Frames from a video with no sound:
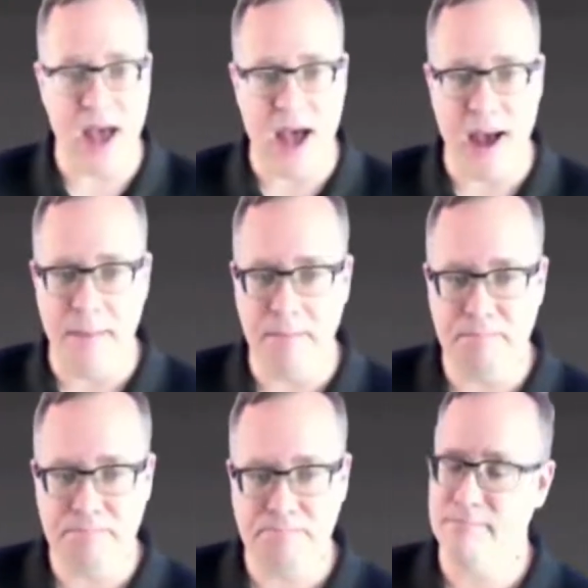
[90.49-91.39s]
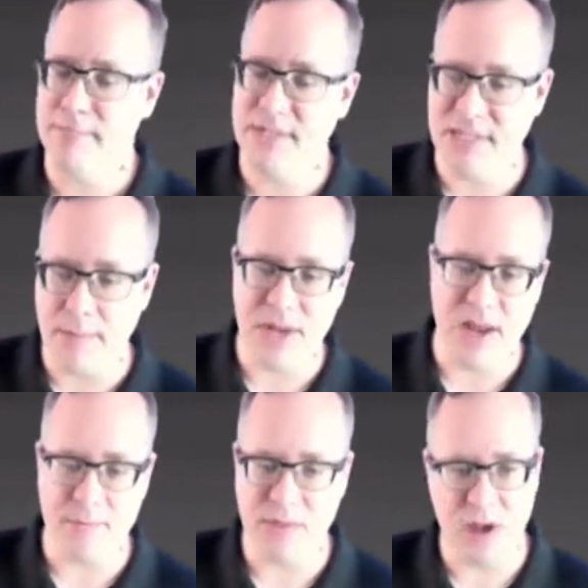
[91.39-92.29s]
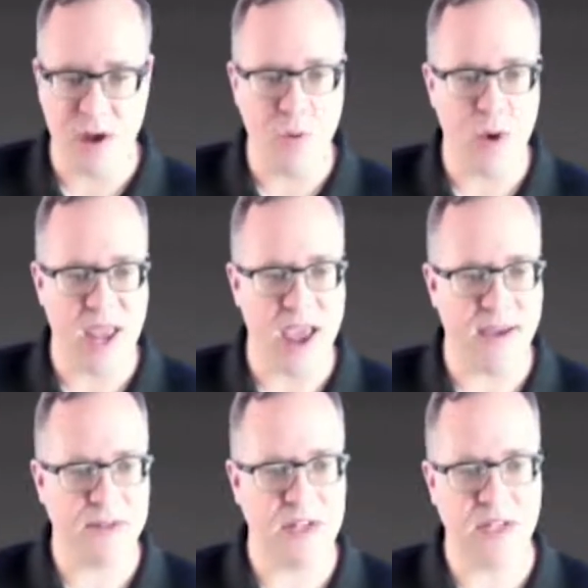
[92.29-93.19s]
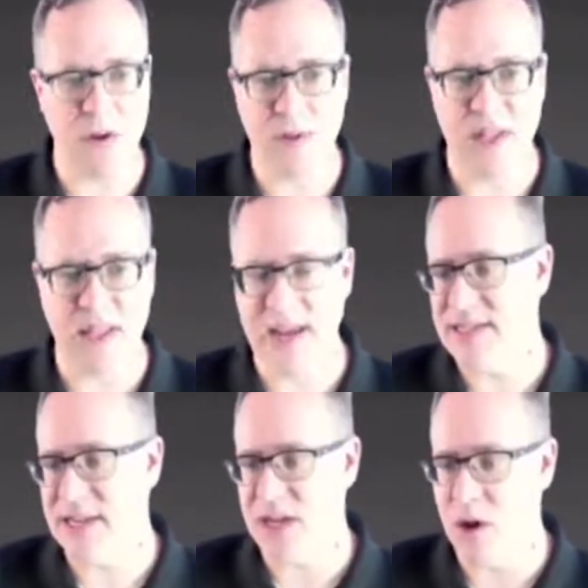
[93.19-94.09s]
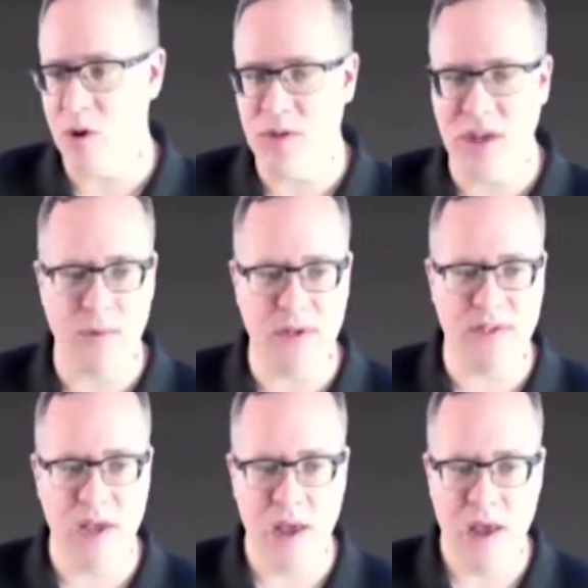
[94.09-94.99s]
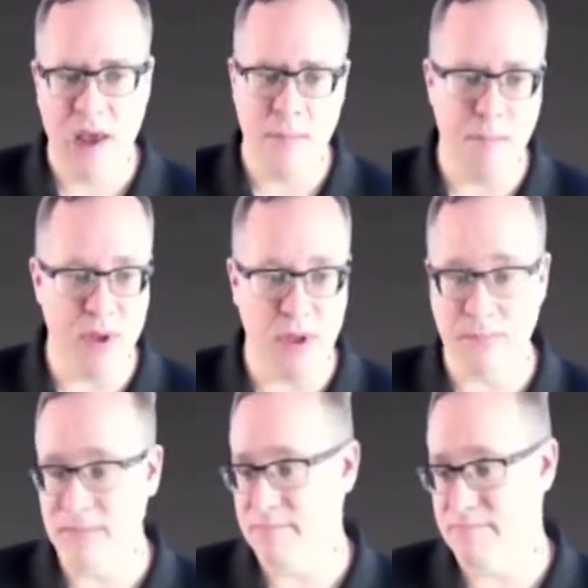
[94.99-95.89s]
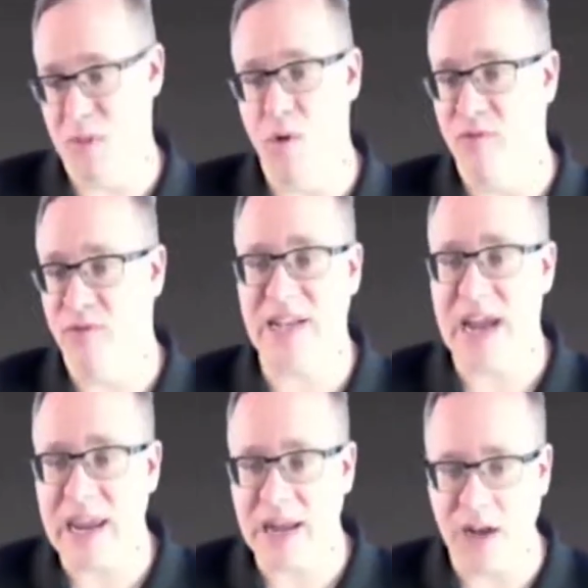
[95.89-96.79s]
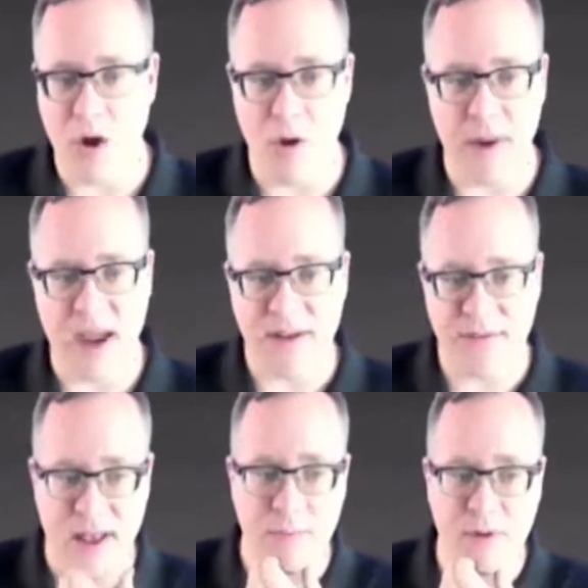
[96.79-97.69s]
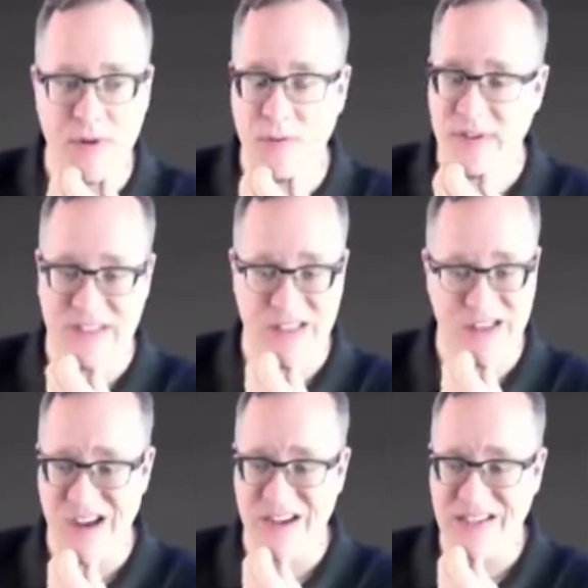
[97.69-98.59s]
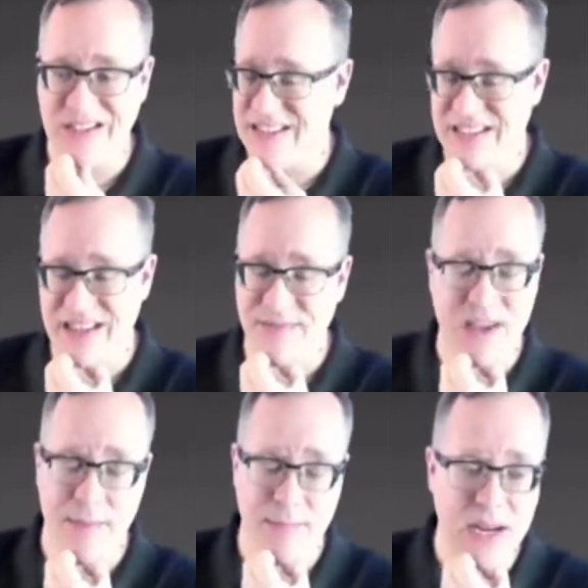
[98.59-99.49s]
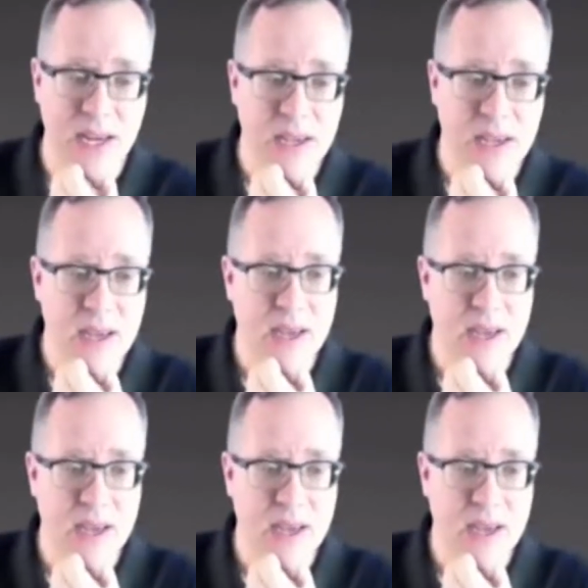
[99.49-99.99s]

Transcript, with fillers: Um, sometimes, though, we have to deal with the legacy code that was built over a decade ago by a developer who has long since left the company